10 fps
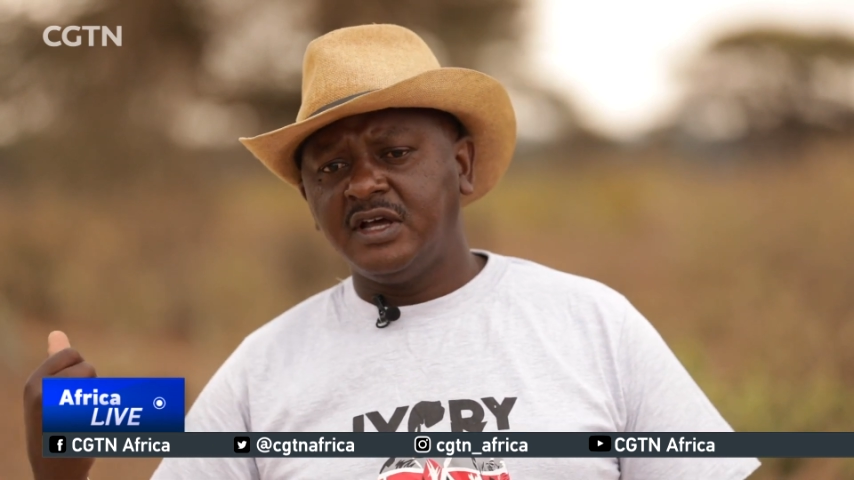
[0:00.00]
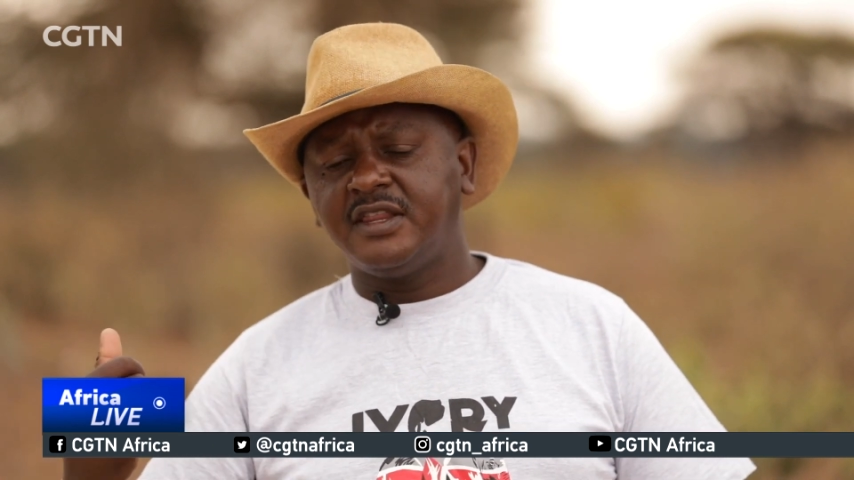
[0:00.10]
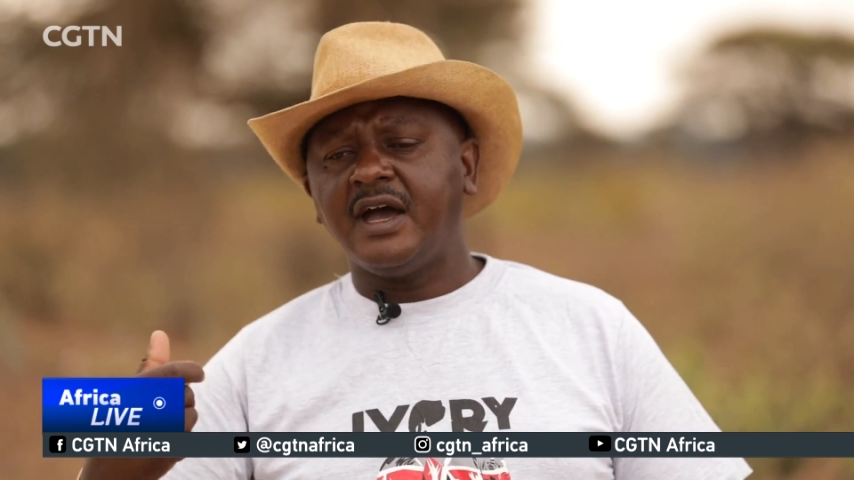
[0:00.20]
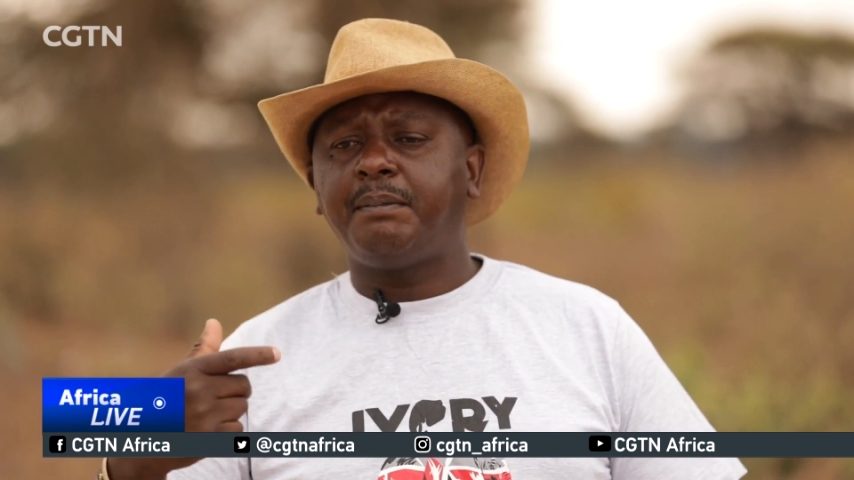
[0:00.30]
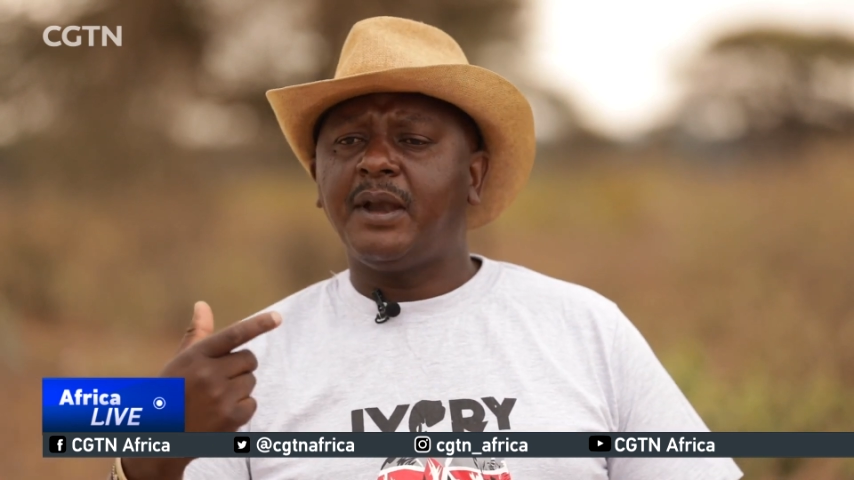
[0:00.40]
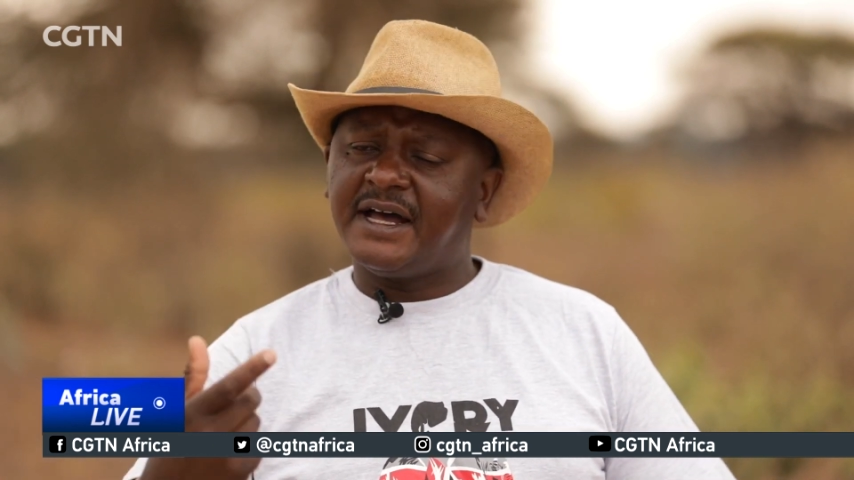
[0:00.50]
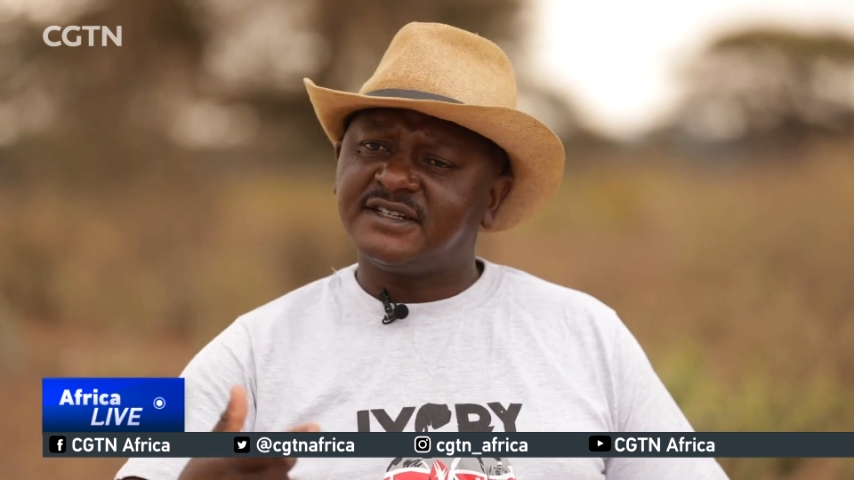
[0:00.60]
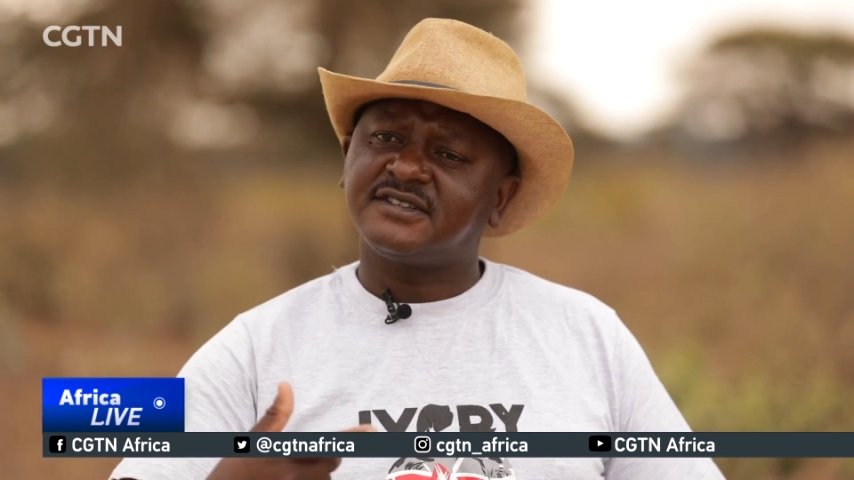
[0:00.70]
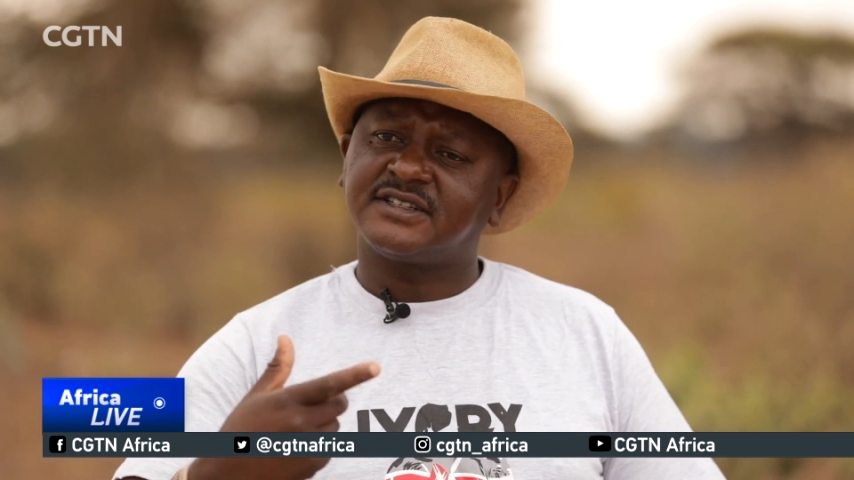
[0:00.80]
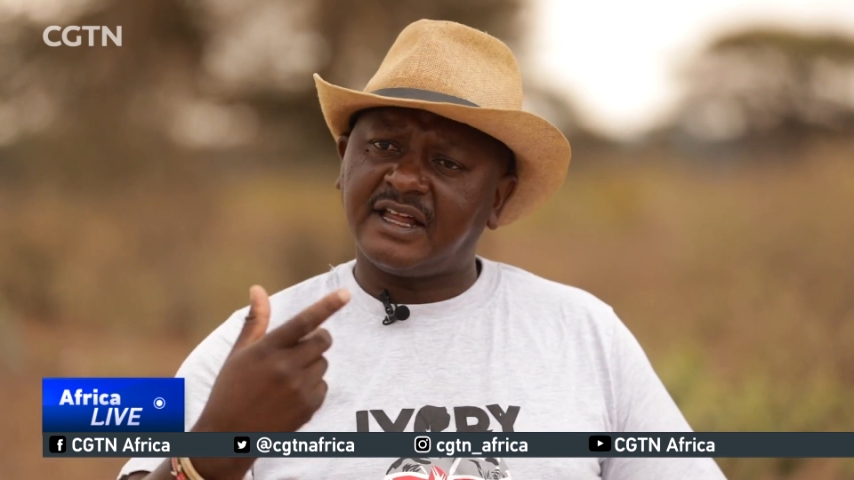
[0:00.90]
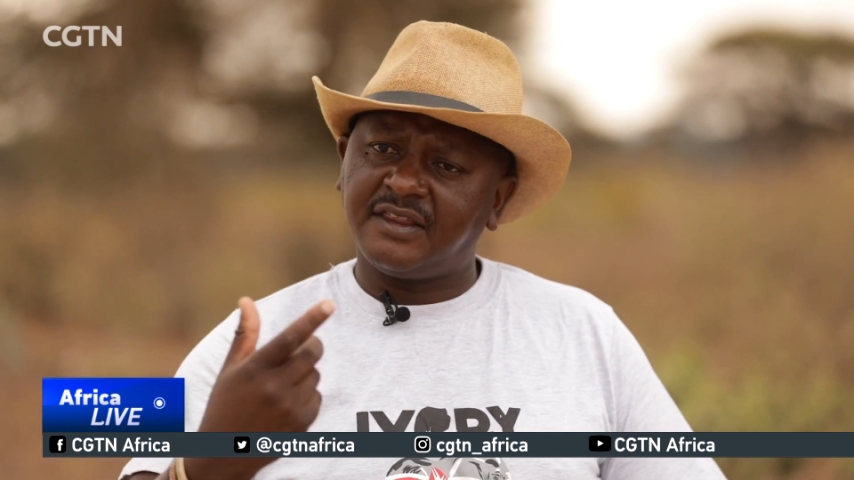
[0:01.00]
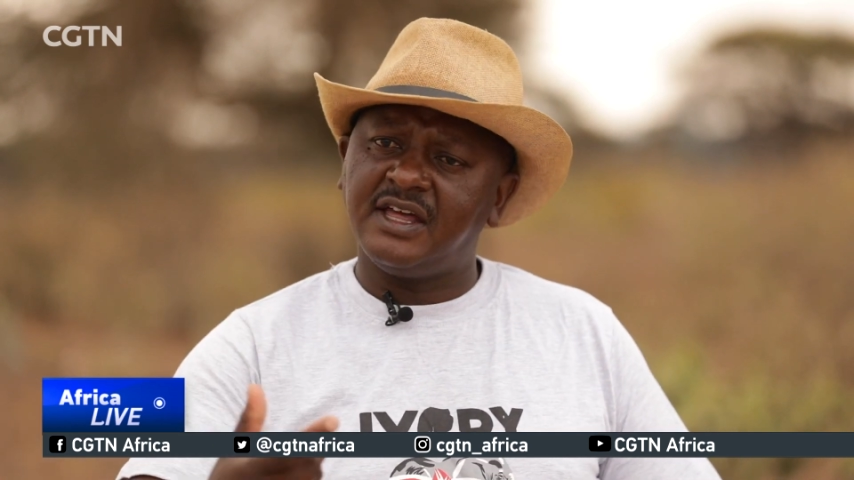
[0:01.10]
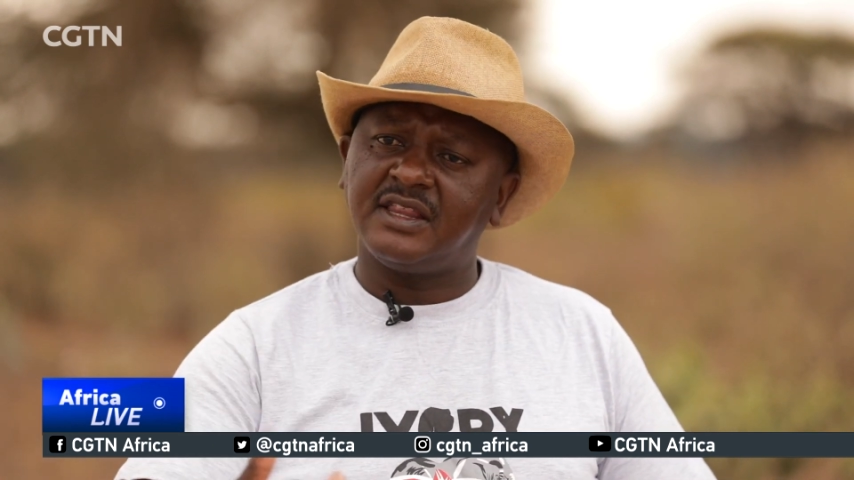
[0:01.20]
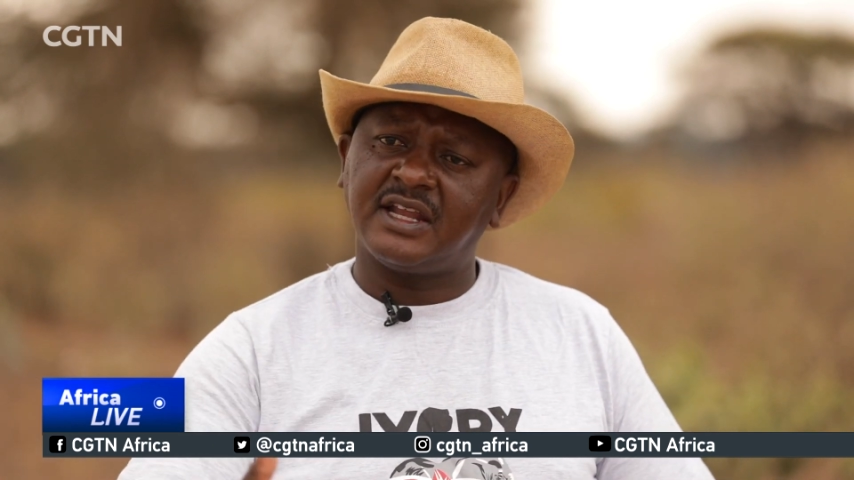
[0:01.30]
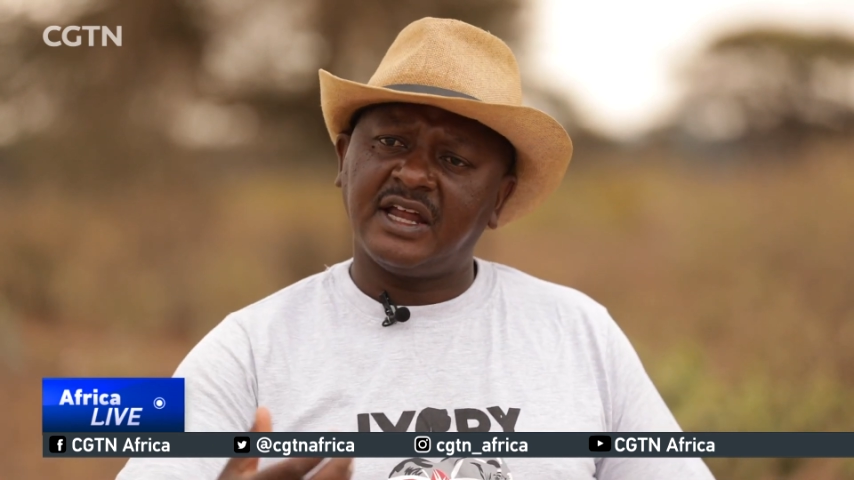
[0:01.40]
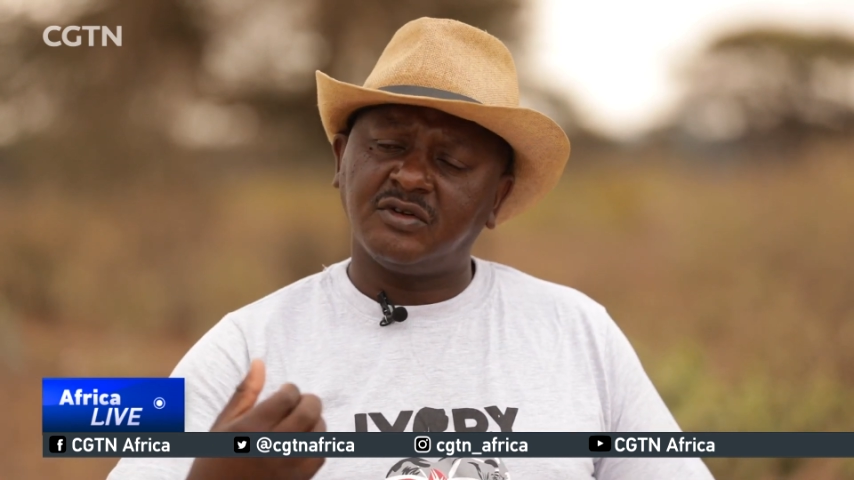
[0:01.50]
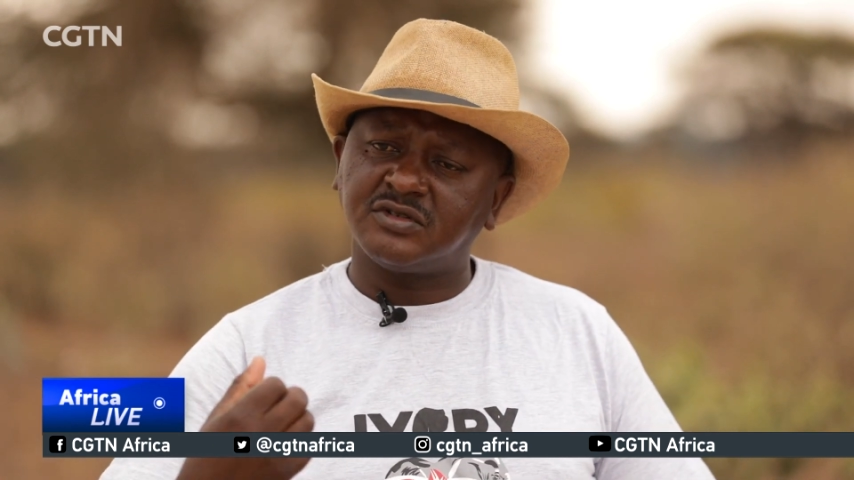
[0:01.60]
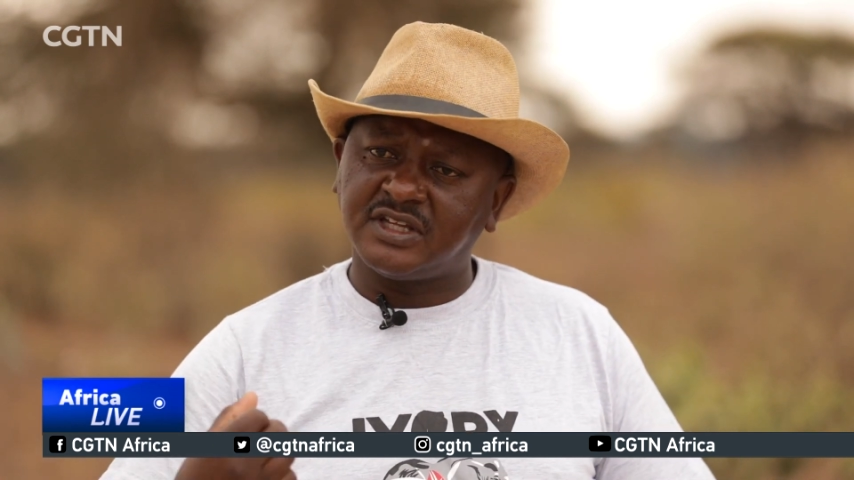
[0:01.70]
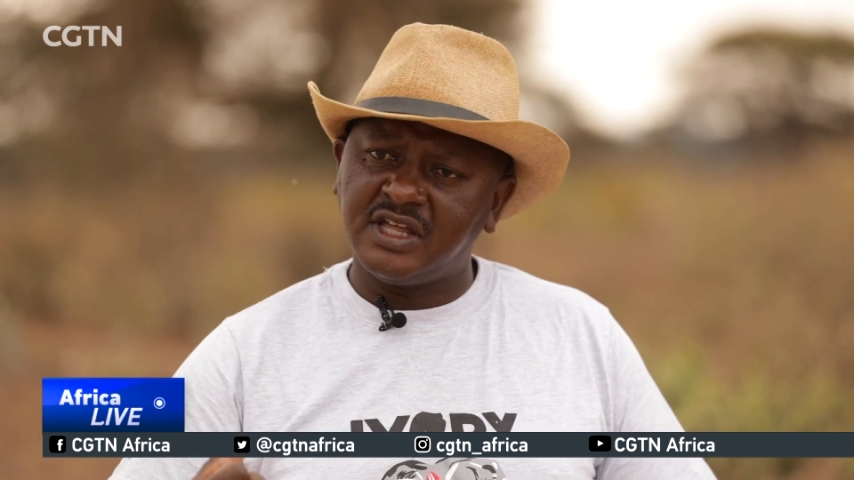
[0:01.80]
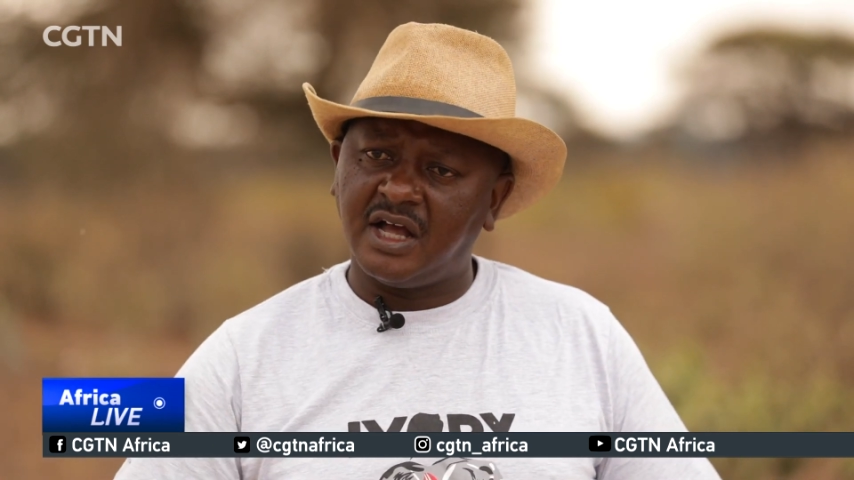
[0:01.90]
There are plants that are there that are
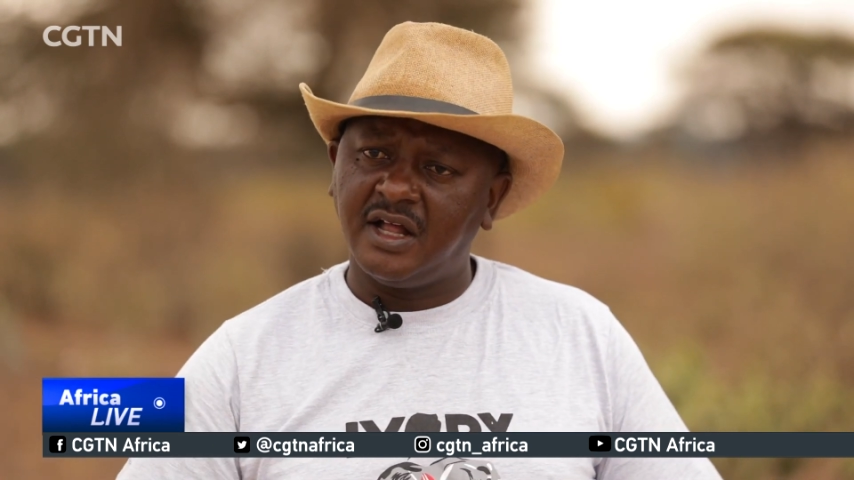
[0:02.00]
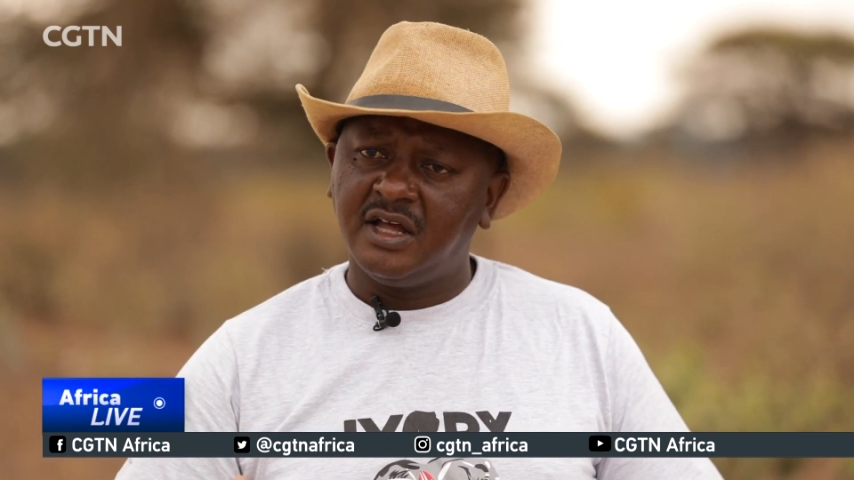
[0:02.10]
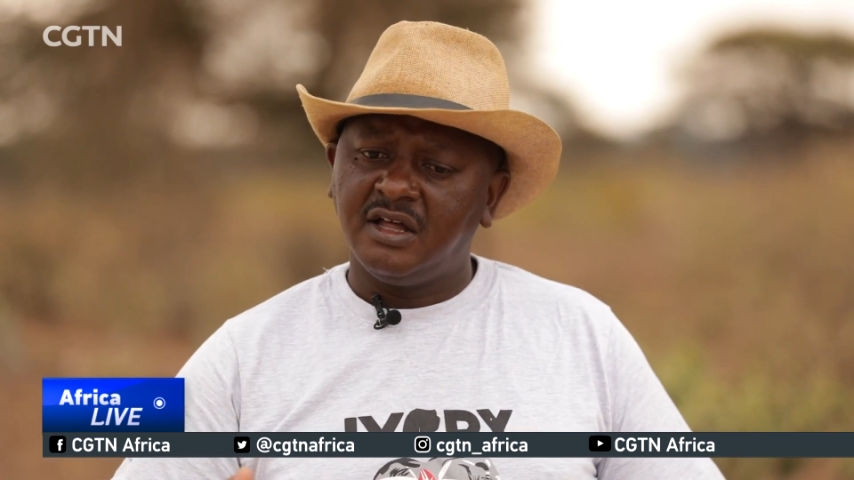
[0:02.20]
not here.